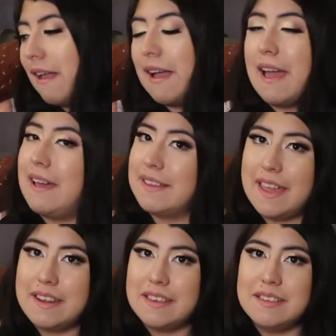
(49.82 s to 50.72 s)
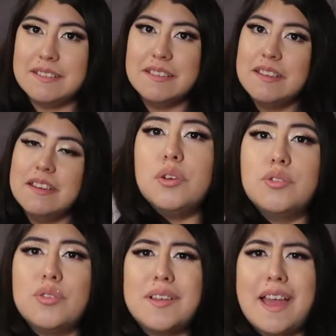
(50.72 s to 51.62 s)
I had to get it.
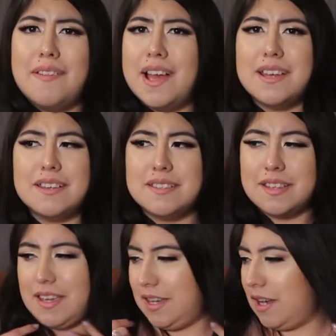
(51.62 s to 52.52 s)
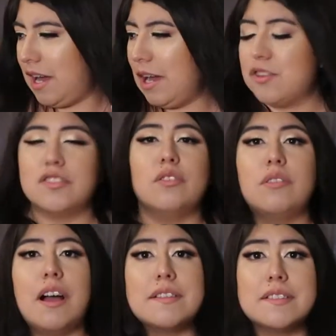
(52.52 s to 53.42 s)
So yeah, that is it. I also
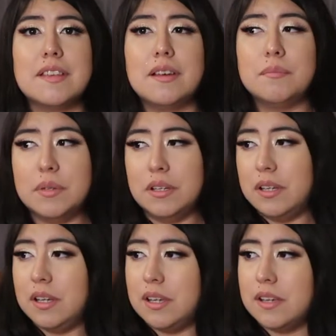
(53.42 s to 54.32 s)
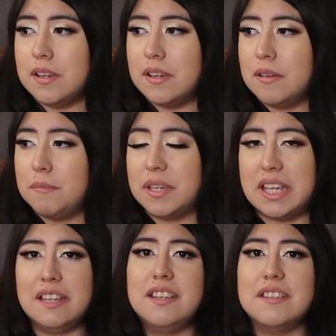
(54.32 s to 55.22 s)
got some
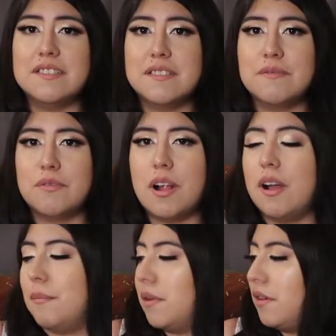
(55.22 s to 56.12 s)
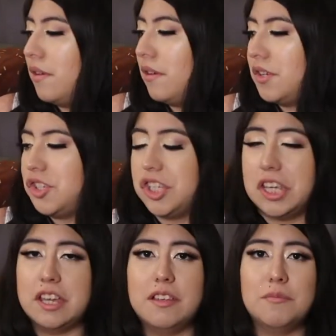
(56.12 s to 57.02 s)
bikinis from
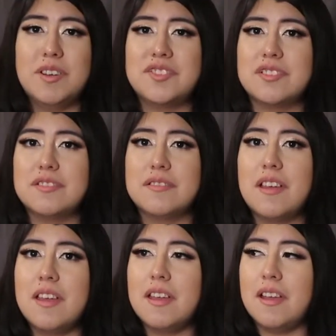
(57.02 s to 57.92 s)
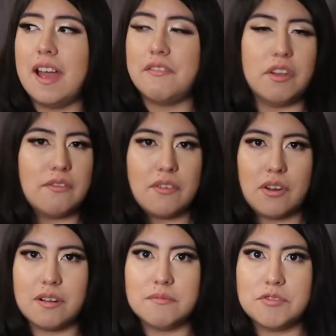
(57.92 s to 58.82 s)
Shein, which I've
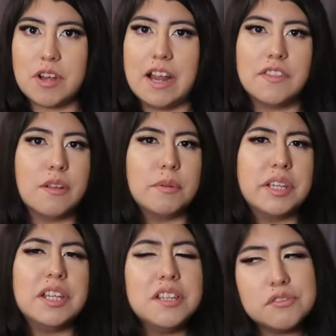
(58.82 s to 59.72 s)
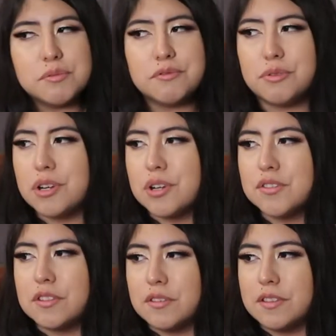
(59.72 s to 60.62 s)
never tried their bikinis before,
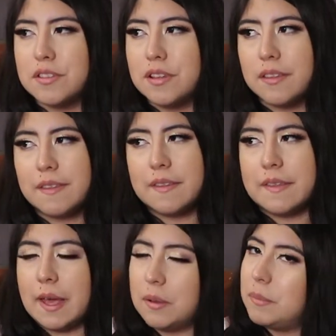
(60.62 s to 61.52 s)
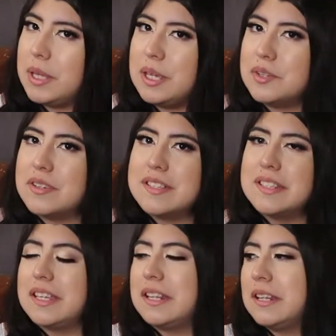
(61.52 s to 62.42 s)
so that'll be
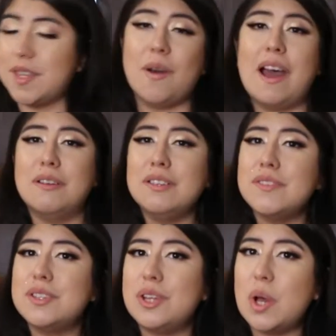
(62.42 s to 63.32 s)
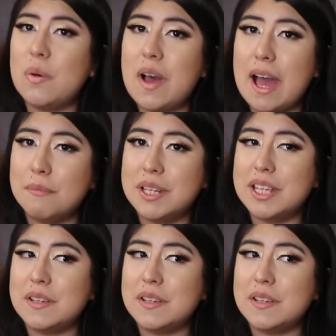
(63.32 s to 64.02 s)
interesting. So I don't even know how many